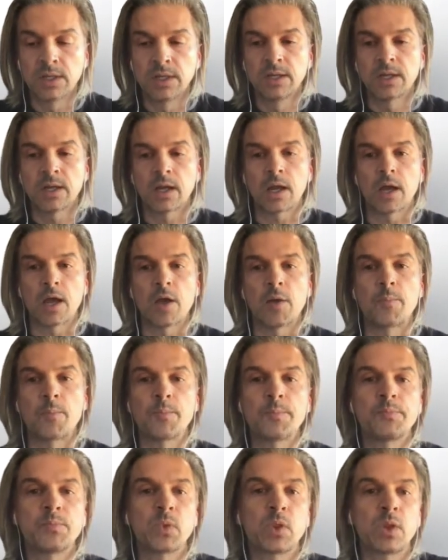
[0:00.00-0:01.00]

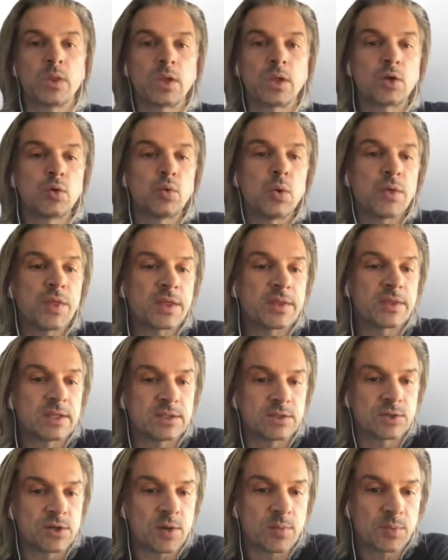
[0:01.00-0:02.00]
The cool thing that
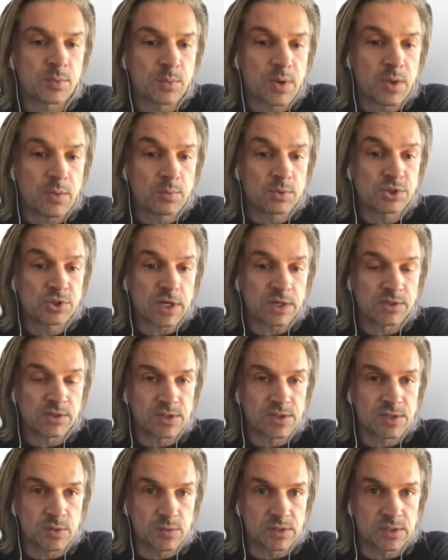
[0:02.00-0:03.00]
Dirty
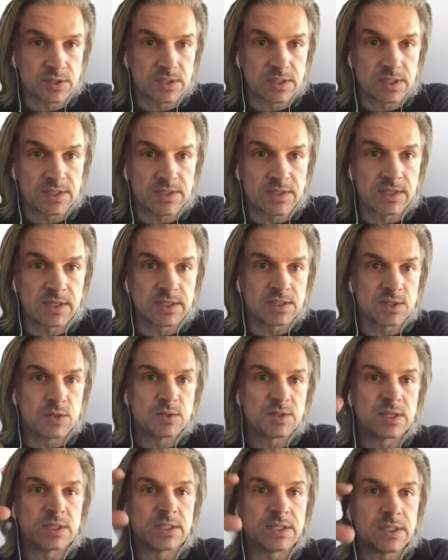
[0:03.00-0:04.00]
Reprojectors uses is that it's
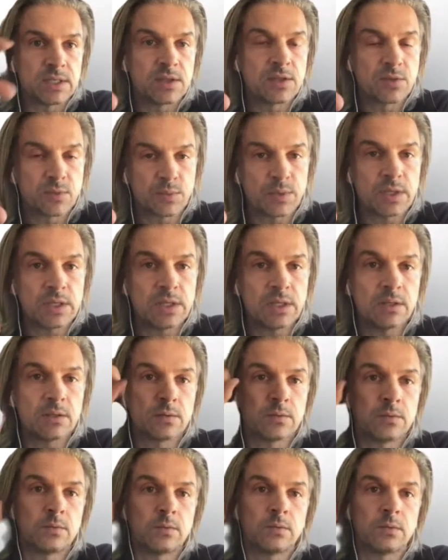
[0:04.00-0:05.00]
using D3
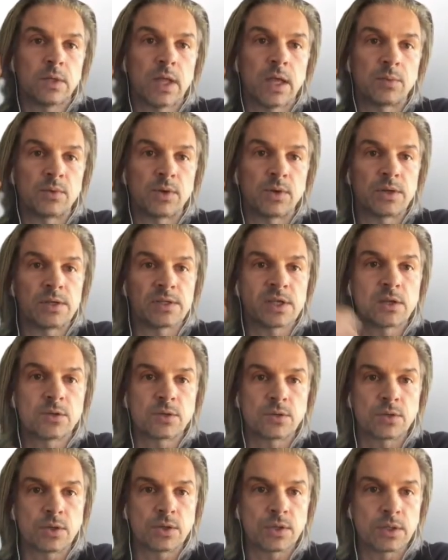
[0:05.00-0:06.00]
libraries
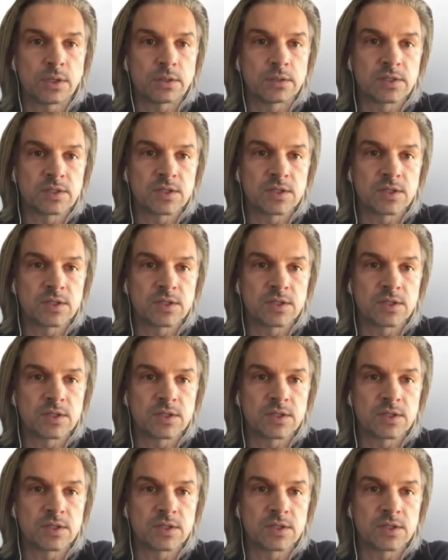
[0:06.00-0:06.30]
under the hood.